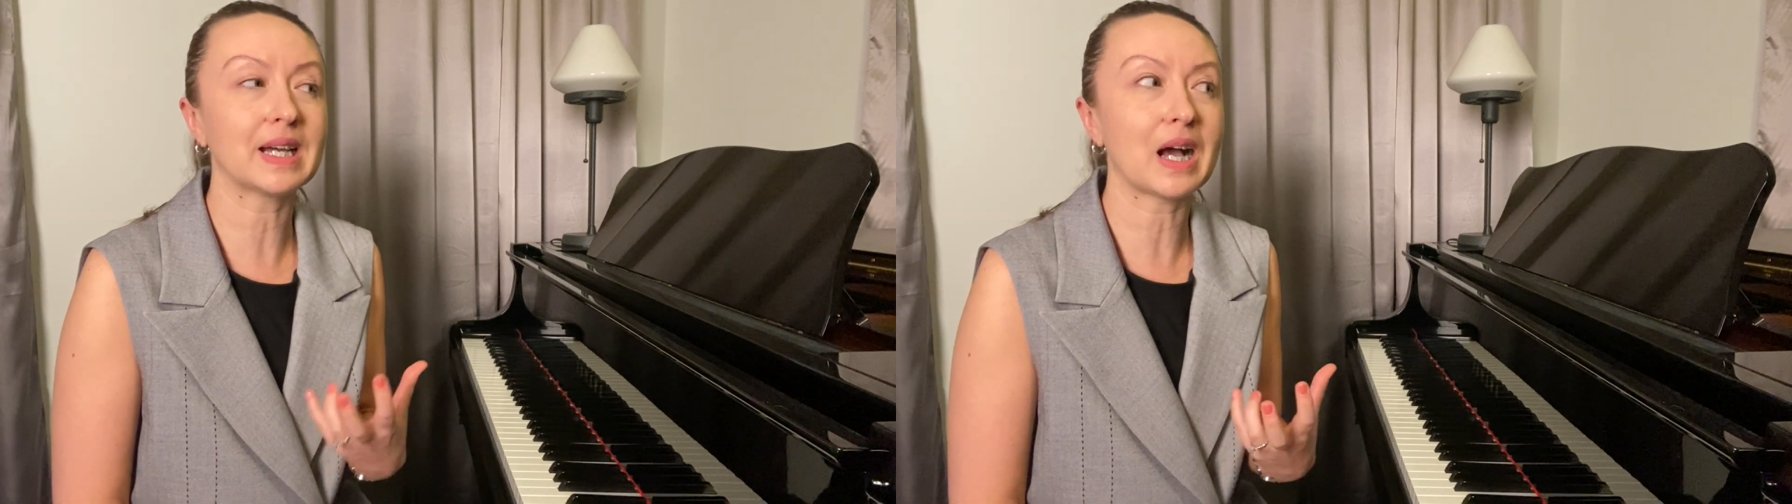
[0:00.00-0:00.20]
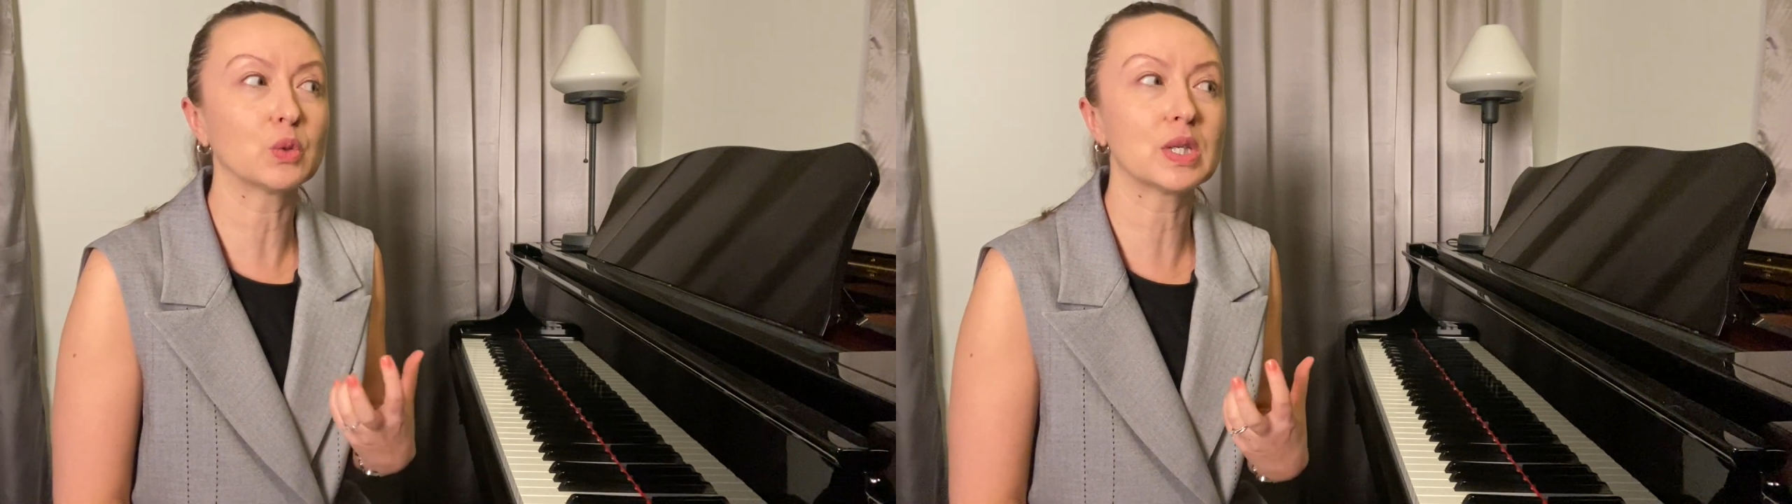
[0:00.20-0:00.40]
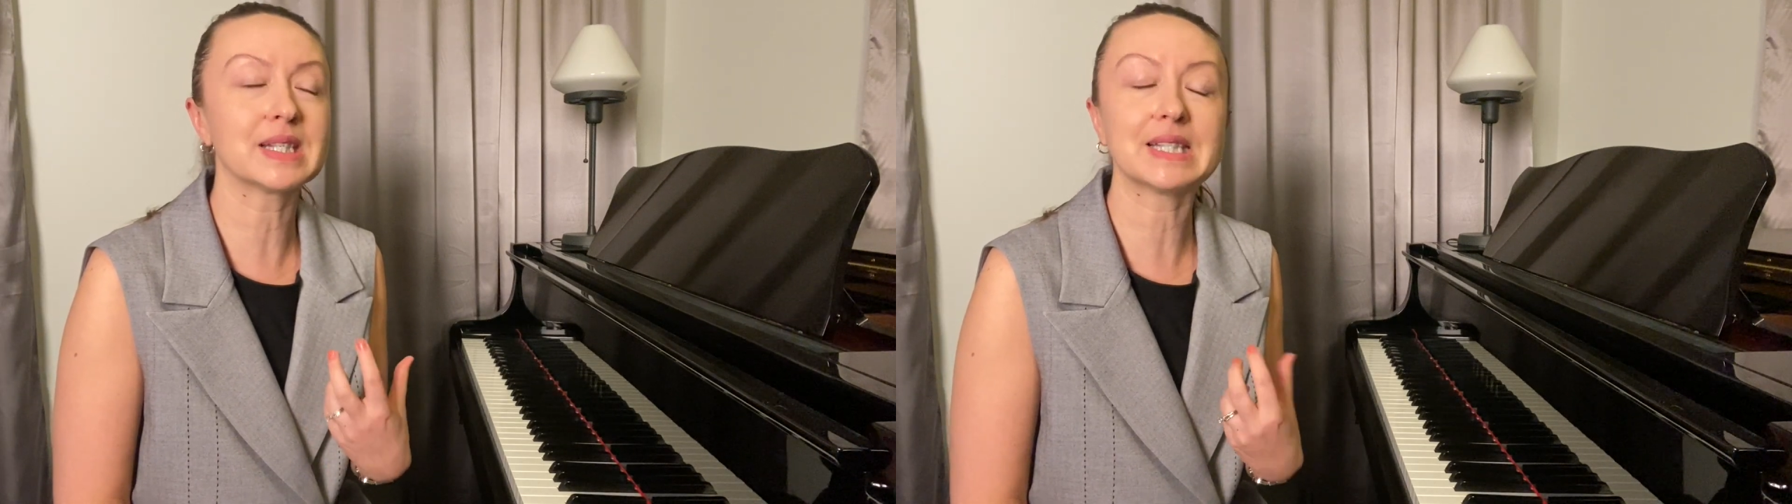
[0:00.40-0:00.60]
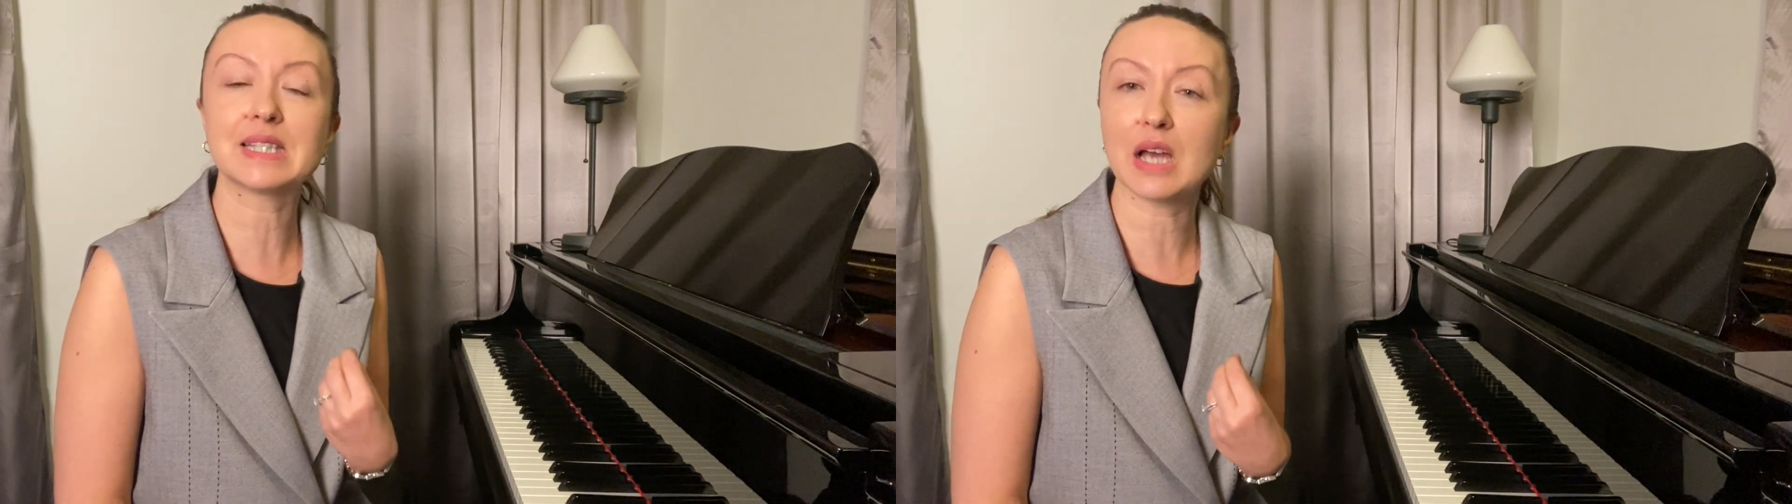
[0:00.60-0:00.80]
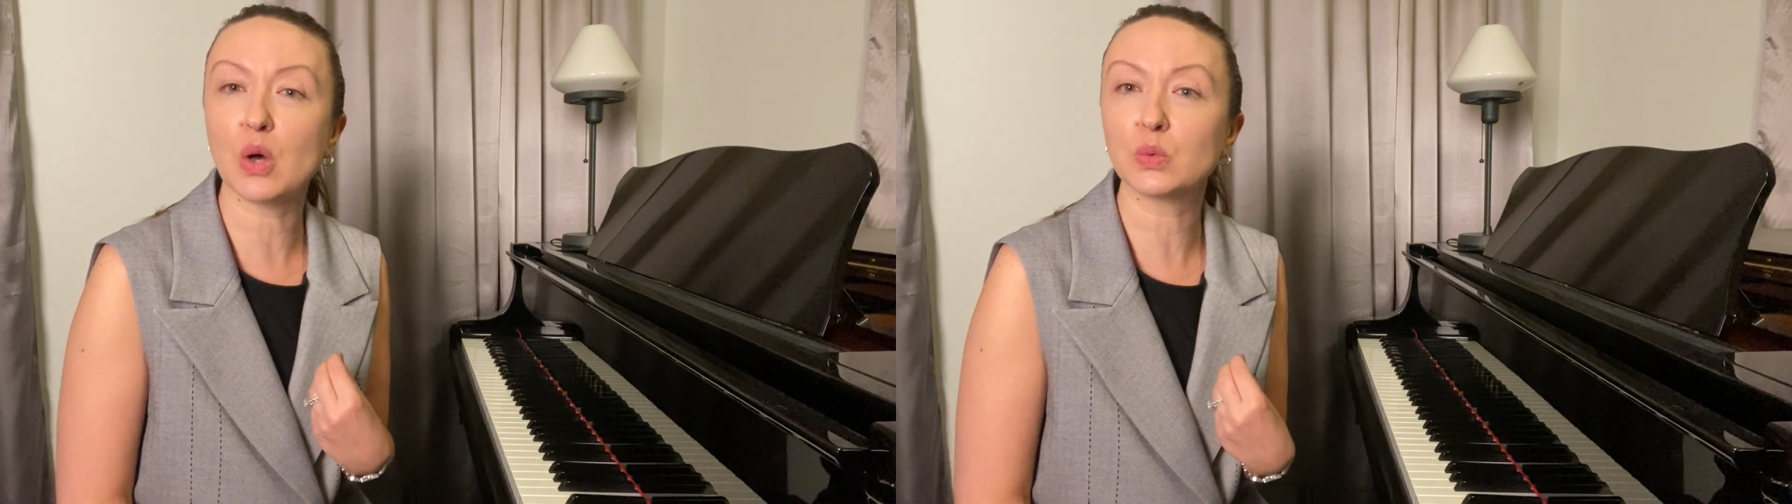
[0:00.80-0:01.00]
How does it
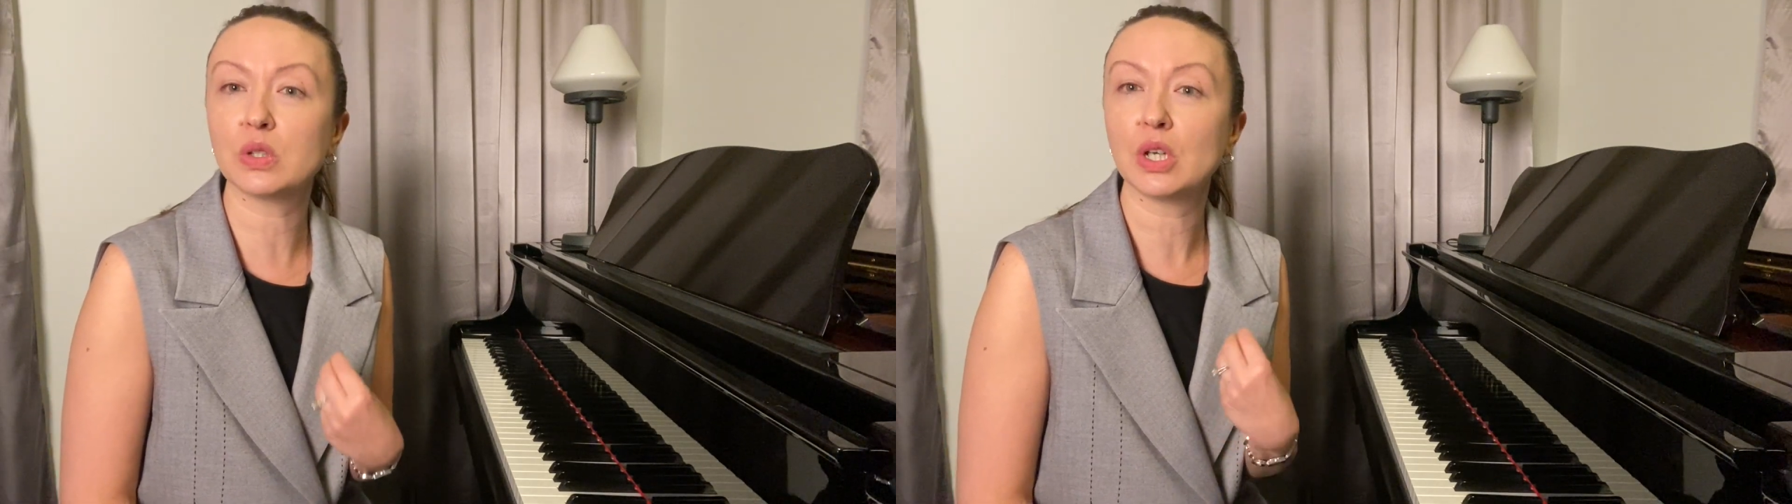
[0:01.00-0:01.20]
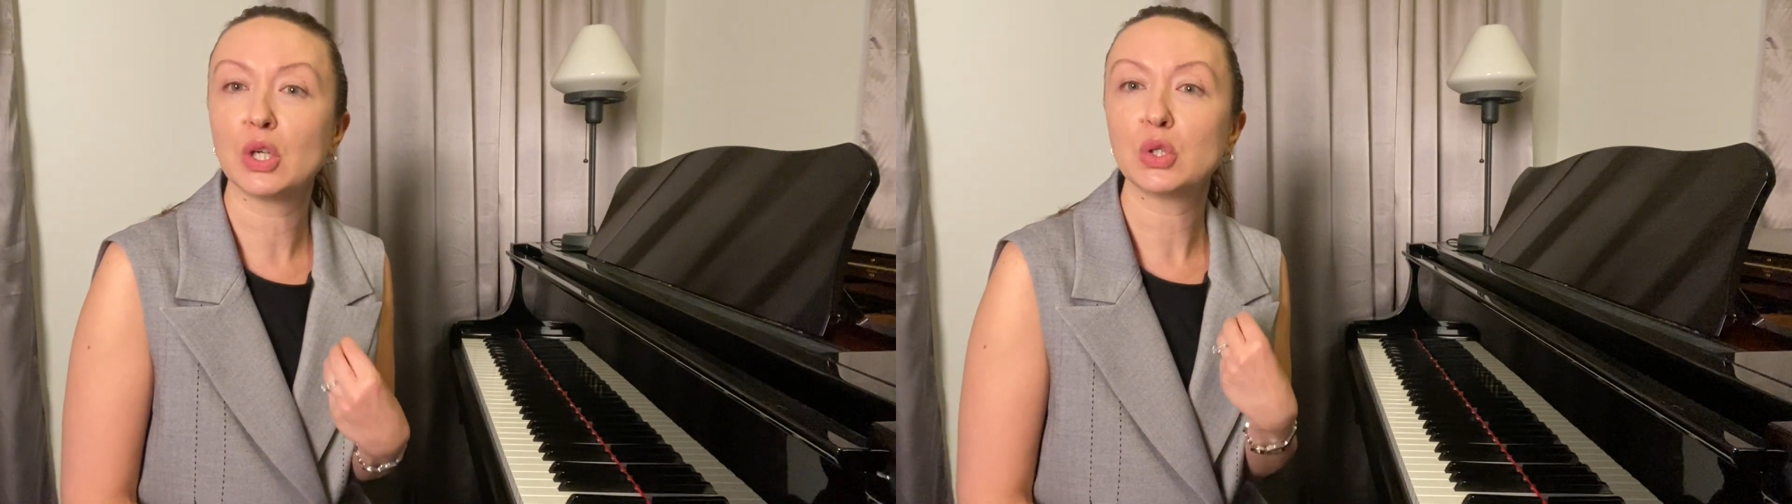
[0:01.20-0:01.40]
sound